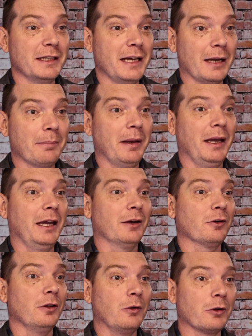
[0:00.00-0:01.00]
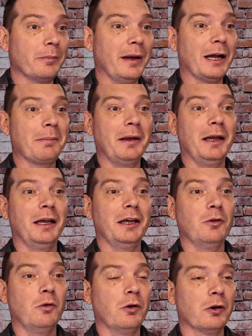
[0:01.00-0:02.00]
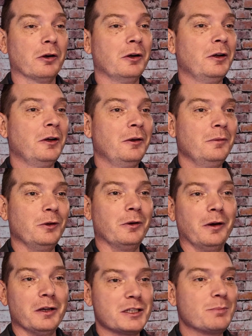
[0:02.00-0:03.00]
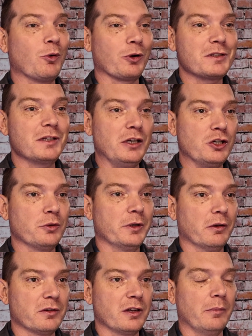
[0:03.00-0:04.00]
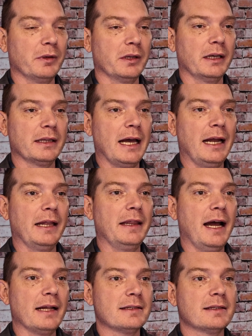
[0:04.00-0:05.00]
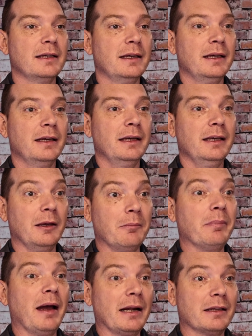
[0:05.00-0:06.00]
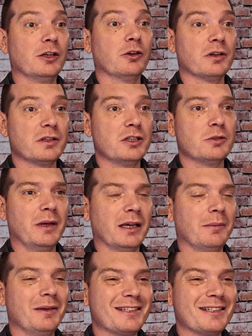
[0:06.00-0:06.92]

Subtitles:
neck pain or lower back pain or, a sports injury or something like that, and that's impacting your decision making. I mean,